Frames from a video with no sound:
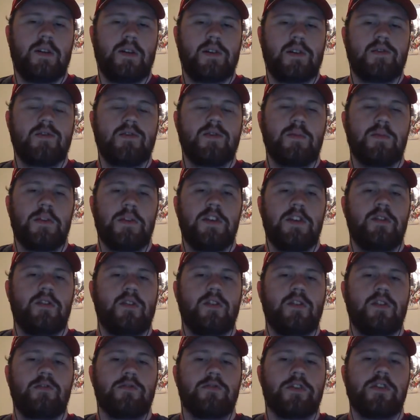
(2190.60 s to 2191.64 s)
There's been
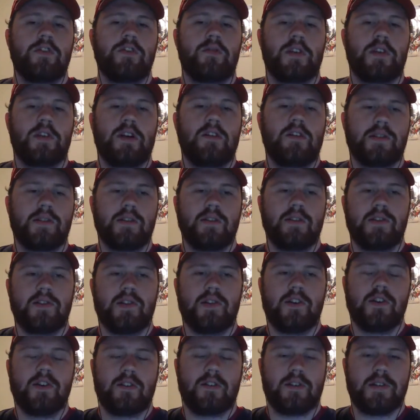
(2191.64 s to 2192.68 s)
literally no one else in this
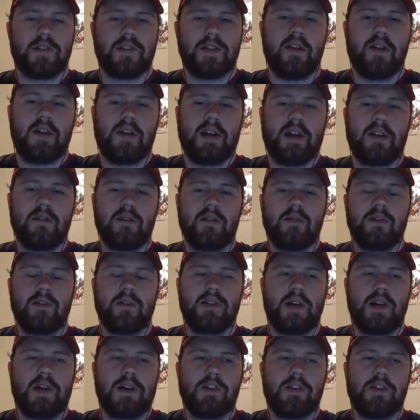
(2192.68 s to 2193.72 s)
arc. It's not
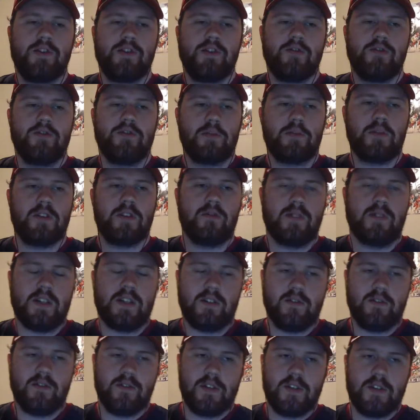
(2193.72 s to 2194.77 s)
like Jonah's been
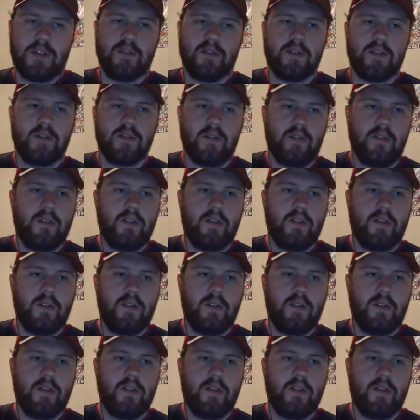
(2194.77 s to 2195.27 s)
around or anything.